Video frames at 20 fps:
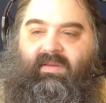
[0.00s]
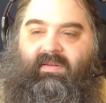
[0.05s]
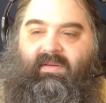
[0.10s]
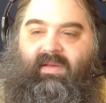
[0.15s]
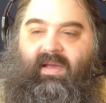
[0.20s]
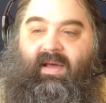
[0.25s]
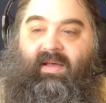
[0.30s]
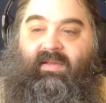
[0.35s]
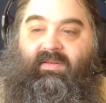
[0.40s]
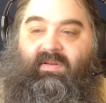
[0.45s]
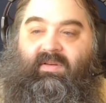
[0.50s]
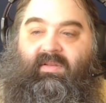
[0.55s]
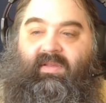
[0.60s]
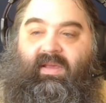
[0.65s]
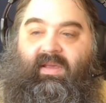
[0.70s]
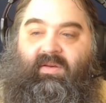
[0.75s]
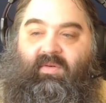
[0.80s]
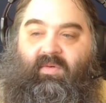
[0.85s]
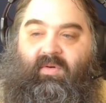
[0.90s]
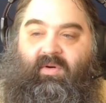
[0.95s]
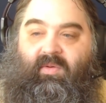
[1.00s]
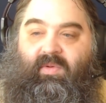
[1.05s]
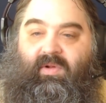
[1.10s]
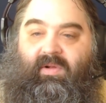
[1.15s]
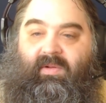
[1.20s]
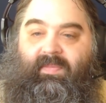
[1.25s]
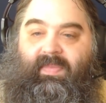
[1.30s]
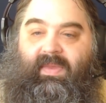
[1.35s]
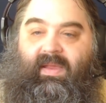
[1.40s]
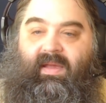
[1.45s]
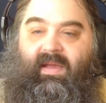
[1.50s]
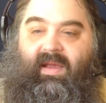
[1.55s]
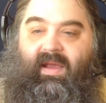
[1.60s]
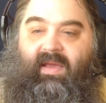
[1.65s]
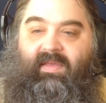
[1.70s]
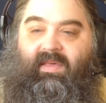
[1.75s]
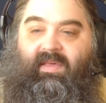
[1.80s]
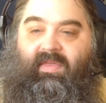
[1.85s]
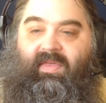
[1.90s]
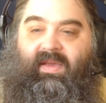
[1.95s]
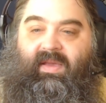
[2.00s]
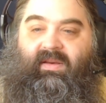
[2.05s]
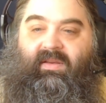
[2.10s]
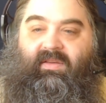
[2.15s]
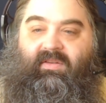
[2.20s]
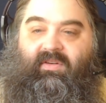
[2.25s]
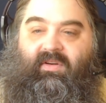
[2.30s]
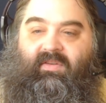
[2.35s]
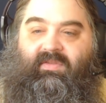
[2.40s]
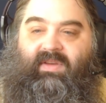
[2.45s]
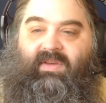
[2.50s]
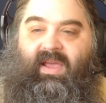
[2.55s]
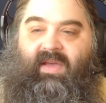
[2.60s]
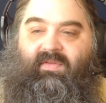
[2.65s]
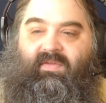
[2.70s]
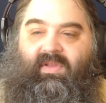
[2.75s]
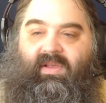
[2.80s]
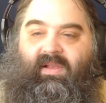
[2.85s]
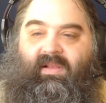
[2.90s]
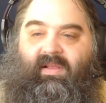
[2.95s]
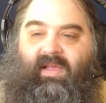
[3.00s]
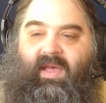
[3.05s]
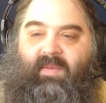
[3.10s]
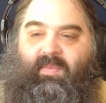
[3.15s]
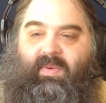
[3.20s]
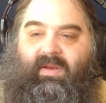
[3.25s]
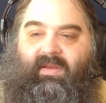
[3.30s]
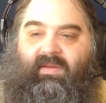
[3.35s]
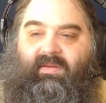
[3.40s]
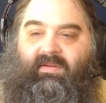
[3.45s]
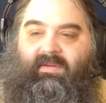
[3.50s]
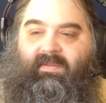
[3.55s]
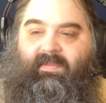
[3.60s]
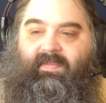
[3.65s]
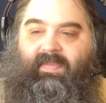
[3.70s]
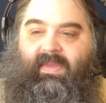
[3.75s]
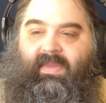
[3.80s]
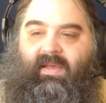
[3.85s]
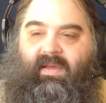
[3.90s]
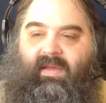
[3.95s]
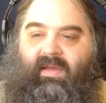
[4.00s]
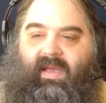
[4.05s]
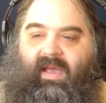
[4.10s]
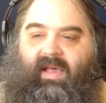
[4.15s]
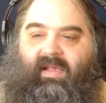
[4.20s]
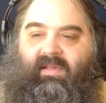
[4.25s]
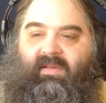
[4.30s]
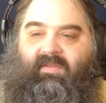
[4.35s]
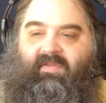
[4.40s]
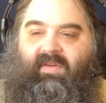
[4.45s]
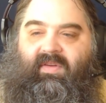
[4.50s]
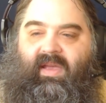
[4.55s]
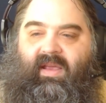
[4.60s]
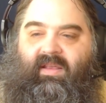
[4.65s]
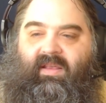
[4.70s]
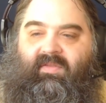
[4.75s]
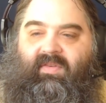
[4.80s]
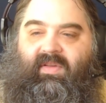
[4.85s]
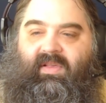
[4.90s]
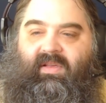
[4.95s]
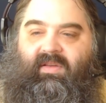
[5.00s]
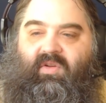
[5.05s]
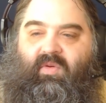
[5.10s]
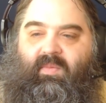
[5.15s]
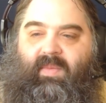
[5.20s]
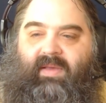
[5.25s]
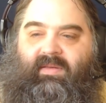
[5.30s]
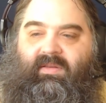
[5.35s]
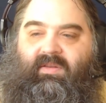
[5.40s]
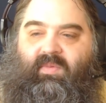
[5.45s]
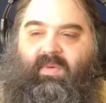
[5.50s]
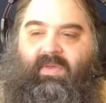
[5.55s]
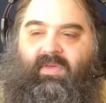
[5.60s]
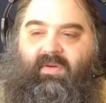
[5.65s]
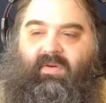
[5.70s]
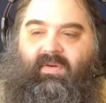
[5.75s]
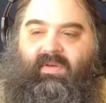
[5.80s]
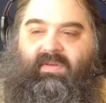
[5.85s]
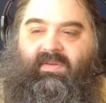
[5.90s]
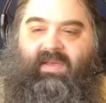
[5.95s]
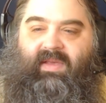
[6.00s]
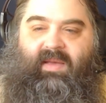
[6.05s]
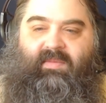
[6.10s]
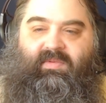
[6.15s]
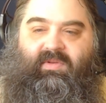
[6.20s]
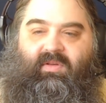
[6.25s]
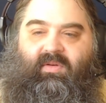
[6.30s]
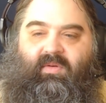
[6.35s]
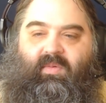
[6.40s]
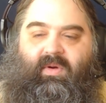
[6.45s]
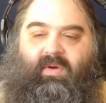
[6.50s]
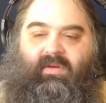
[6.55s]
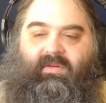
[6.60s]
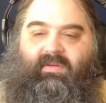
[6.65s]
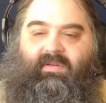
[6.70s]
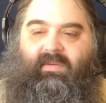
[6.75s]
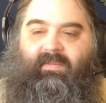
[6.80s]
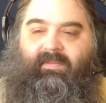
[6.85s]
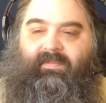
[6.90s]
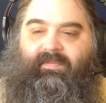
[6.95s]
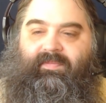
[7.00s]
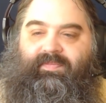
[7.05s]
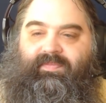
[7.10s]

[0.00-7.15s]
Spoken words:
is constantly adorable, and the thing deserves to have a little happiness. Any villain who messes with her is the absolute worst.